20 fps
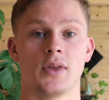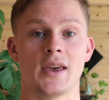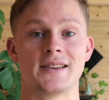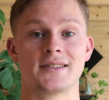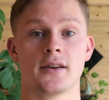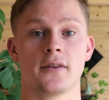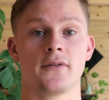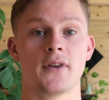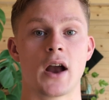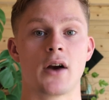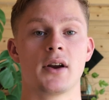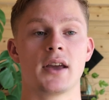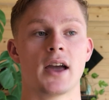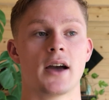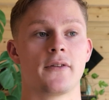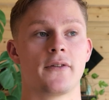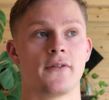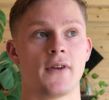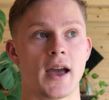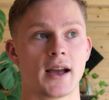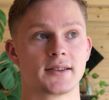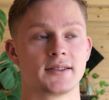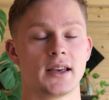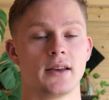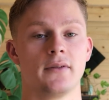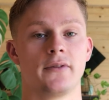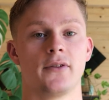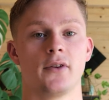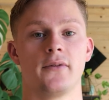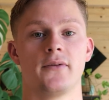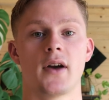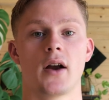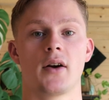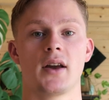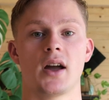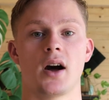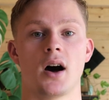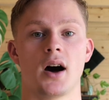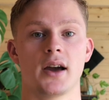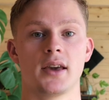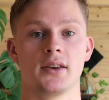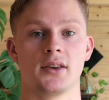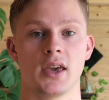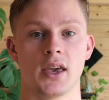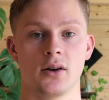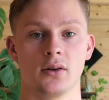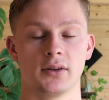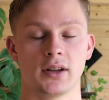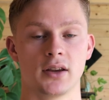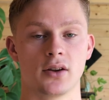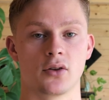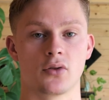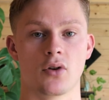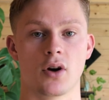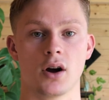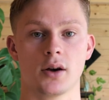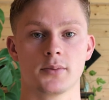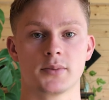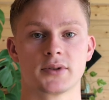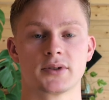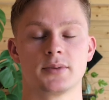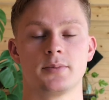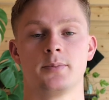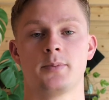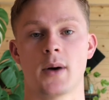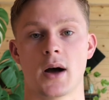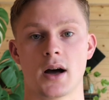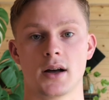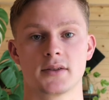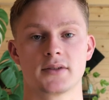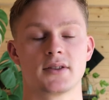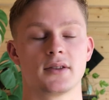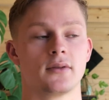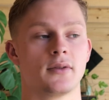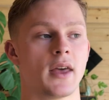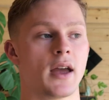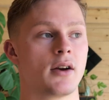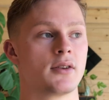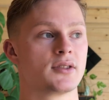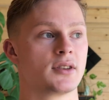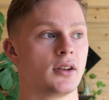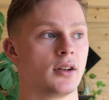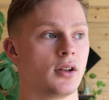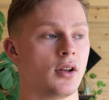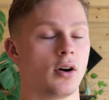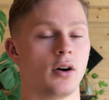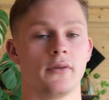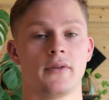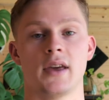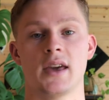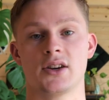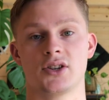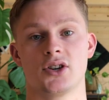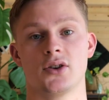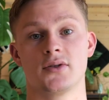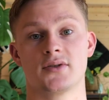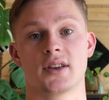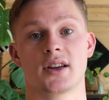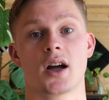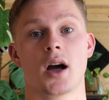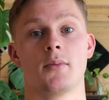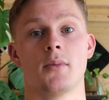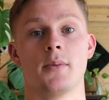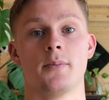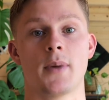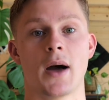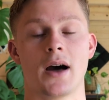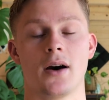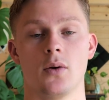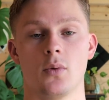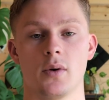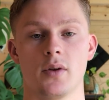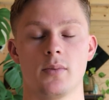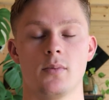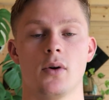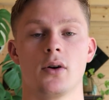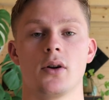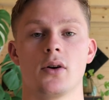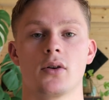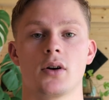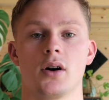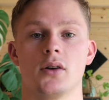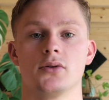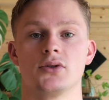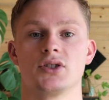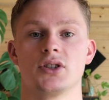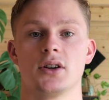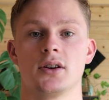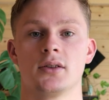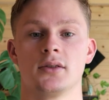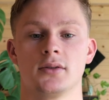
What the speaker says: These are very effective for very high yielding crops, but there is a lot of issues that come about with monoculture.